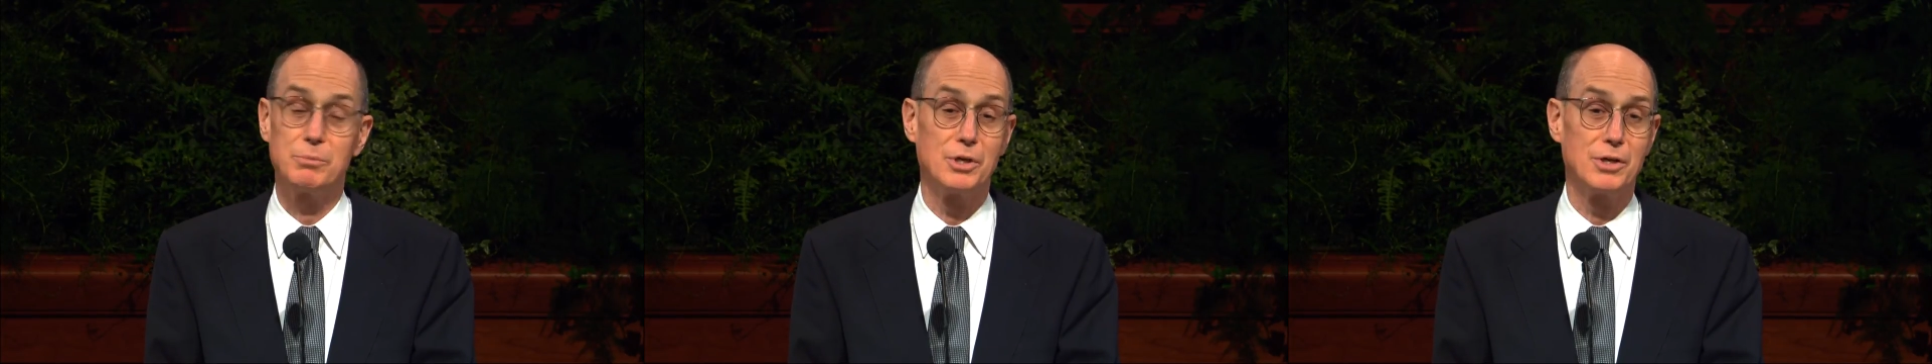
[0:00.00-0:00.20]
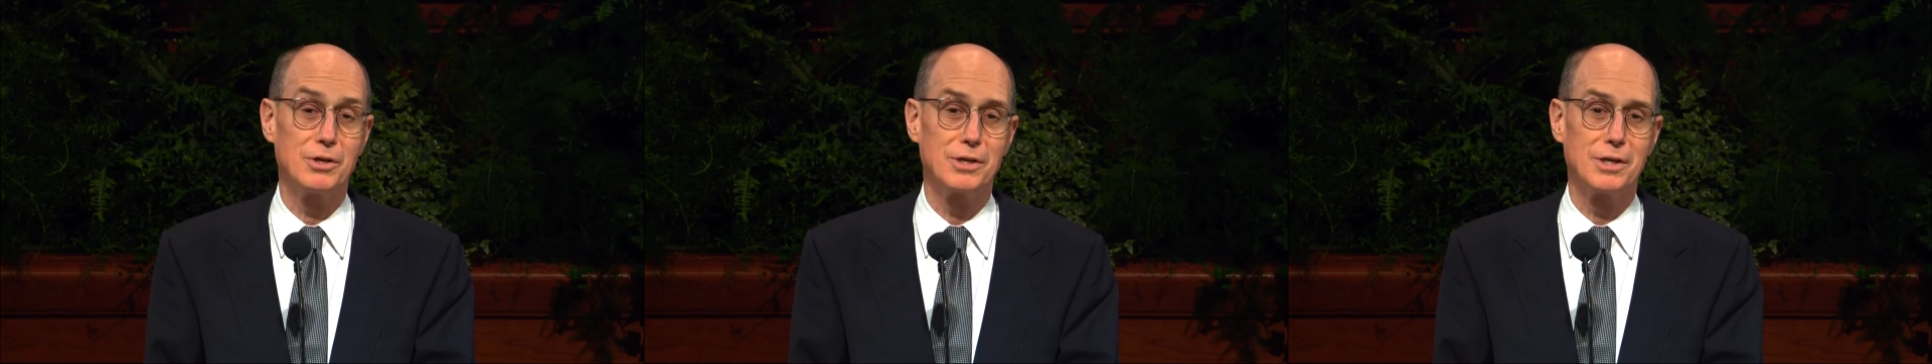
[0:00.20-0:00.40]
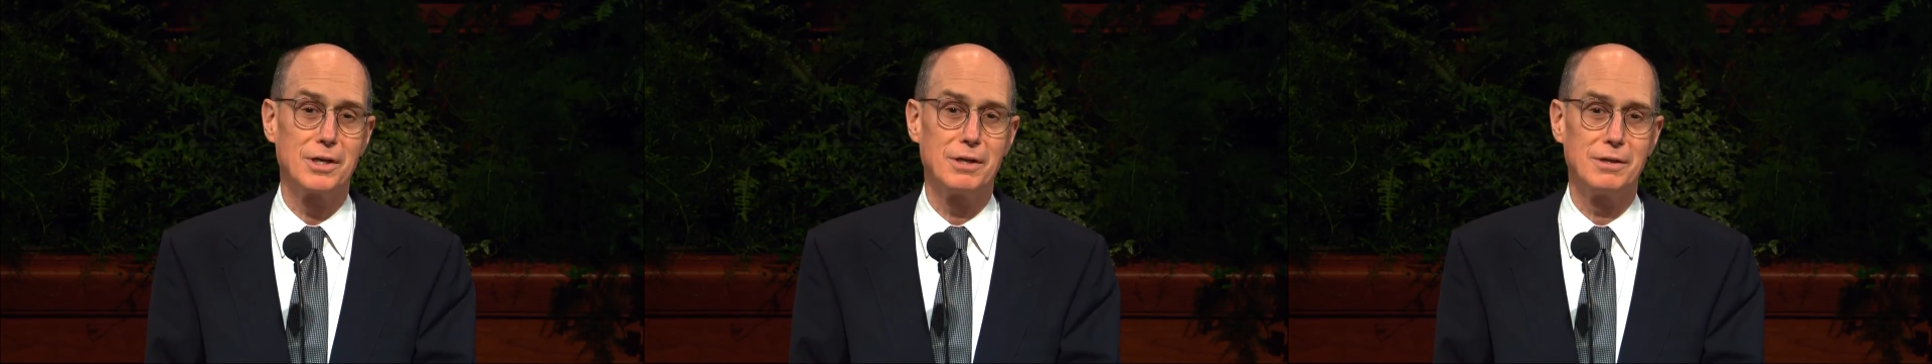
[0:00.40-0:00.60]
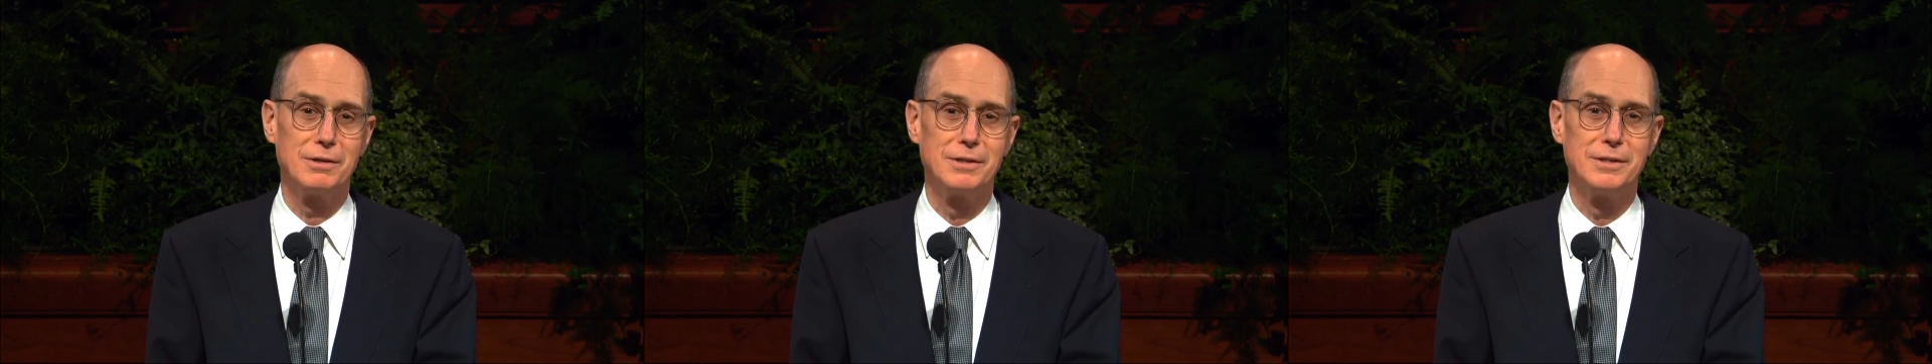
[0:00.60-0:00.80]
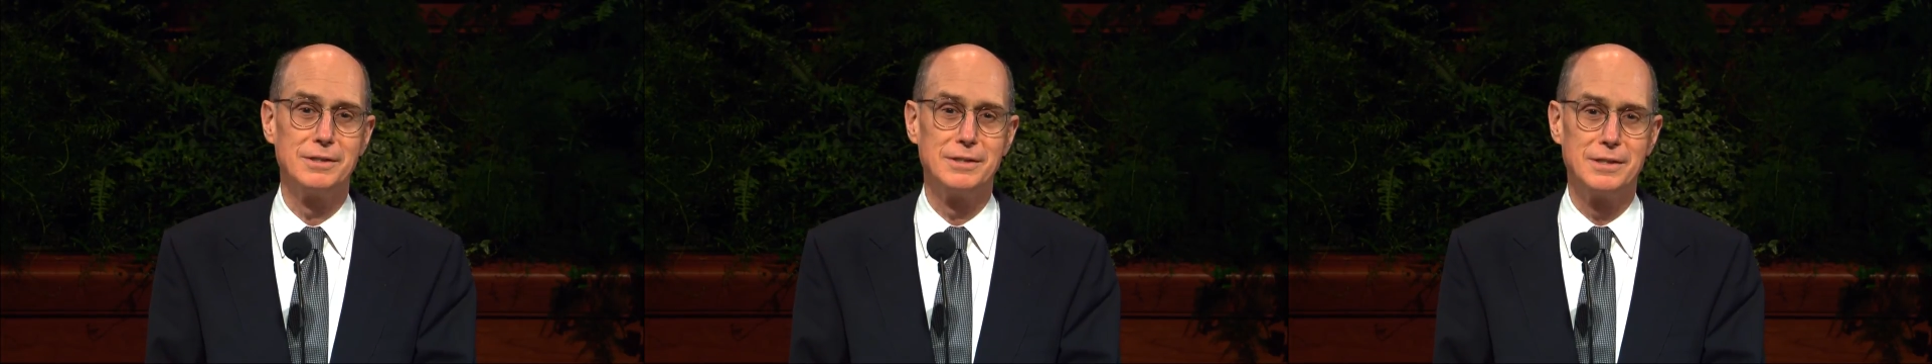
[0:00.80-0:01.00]
here a little
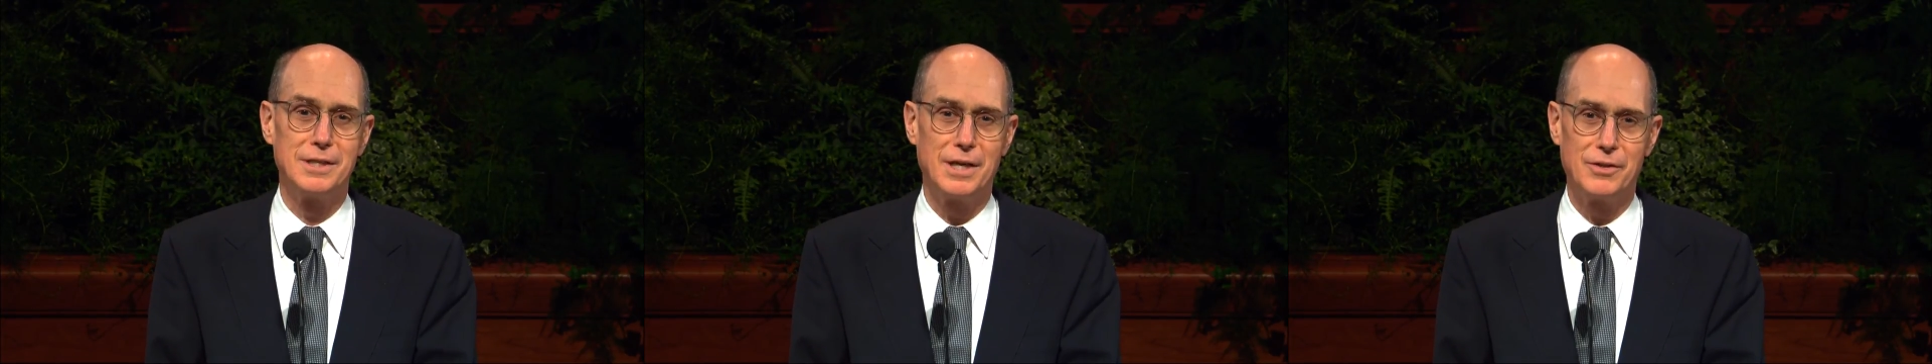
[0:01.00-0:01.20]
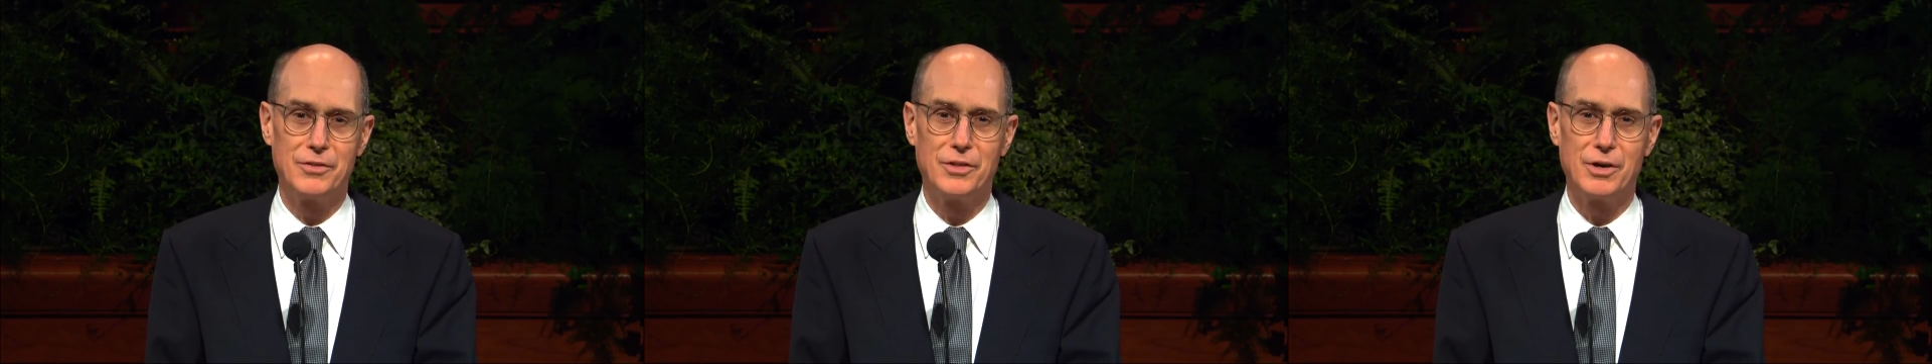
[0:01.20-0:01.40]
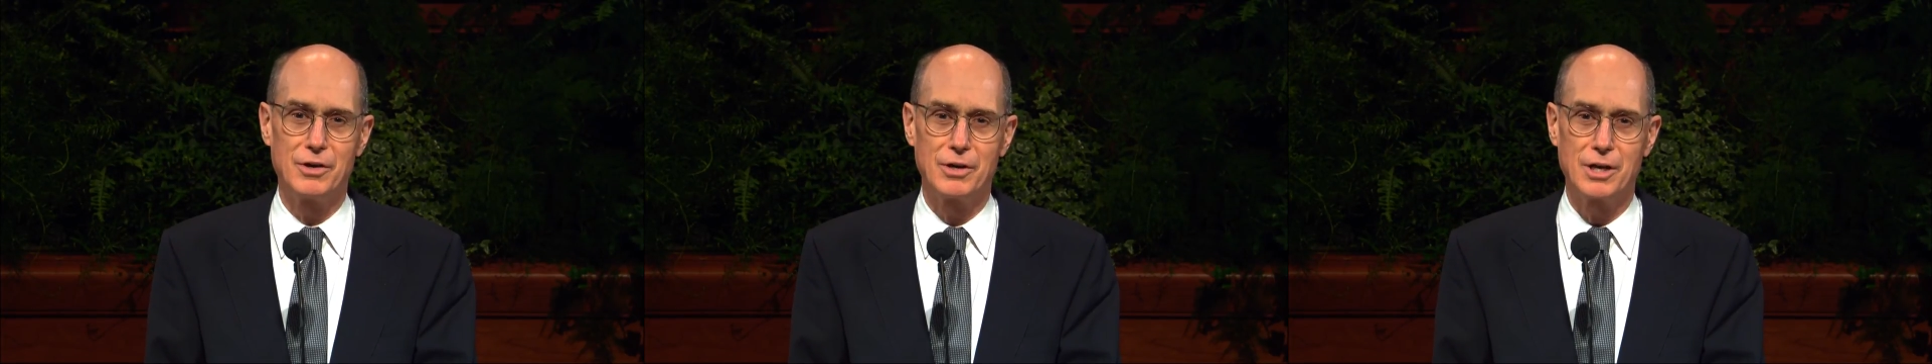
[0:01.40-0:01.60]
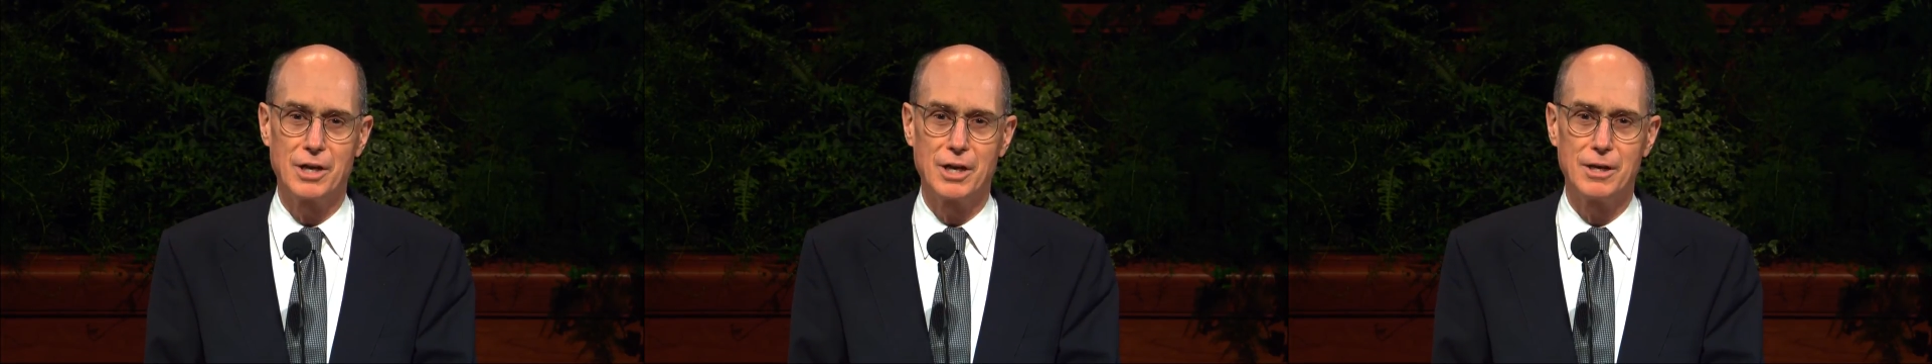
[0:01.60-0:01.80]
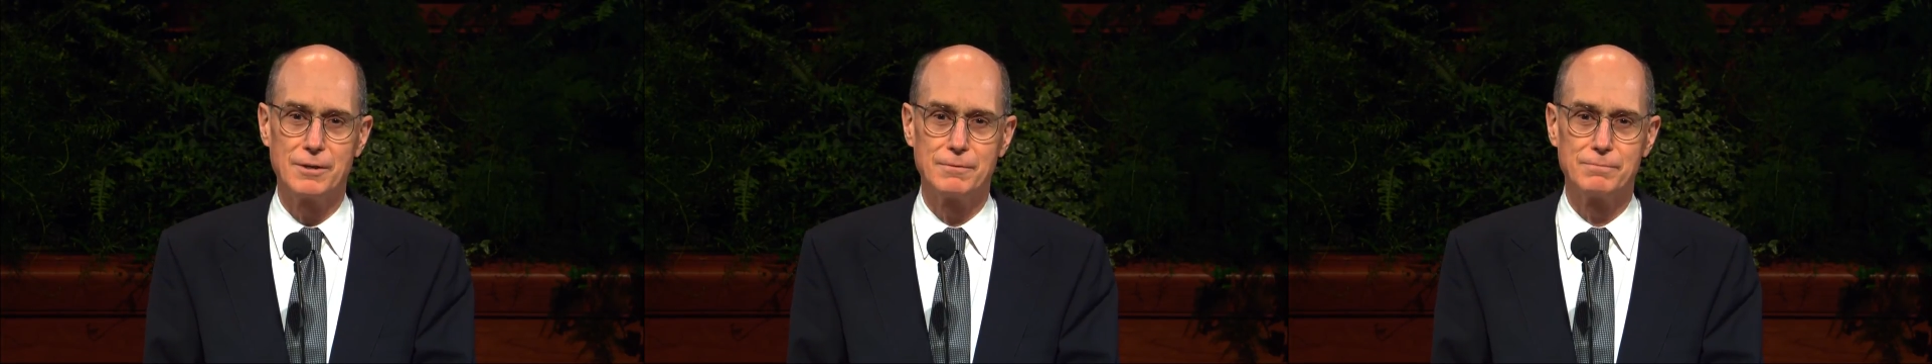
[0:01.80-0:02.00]
and there a little.